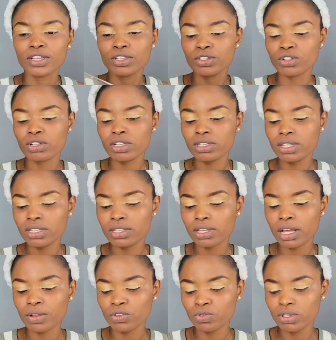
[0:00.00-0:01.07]
So this is
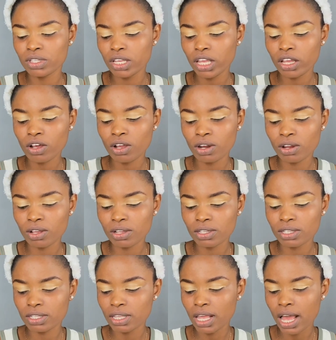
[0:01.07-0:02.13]
28
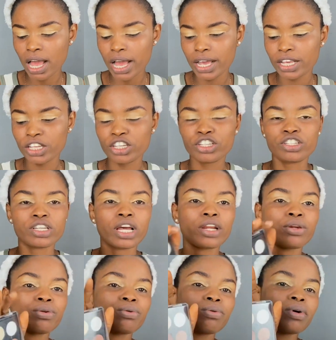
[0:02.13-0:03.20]
colors
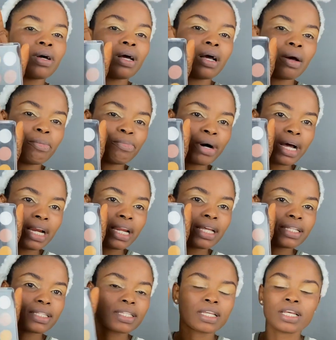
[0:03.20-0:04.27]
eyeshadow
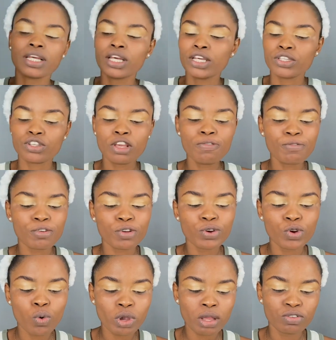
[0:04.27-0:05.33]
palette. So if you don't
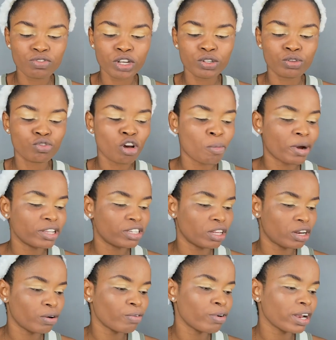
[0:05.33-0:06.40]
know what I'm trying to do on my
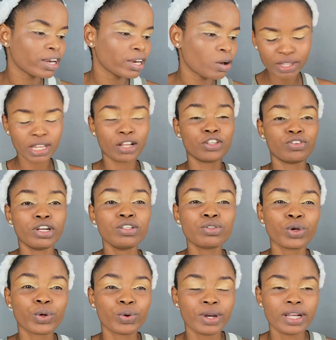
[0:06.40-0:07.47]
channel right now, I'm trying
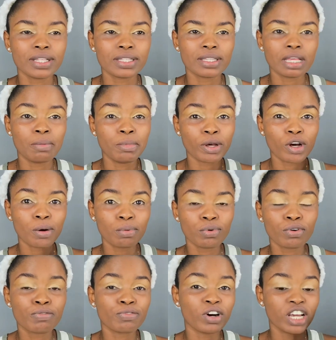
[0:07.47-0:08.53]
to create a makeup
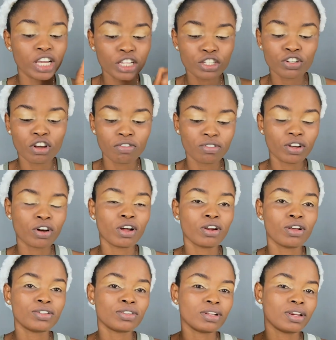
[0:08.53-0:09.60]
look for each of the
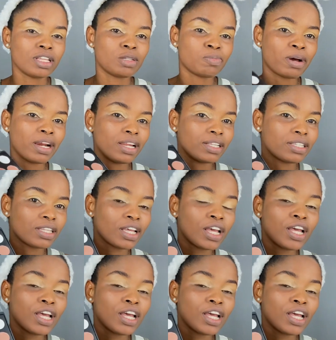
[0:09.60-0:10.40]
colors on this palette.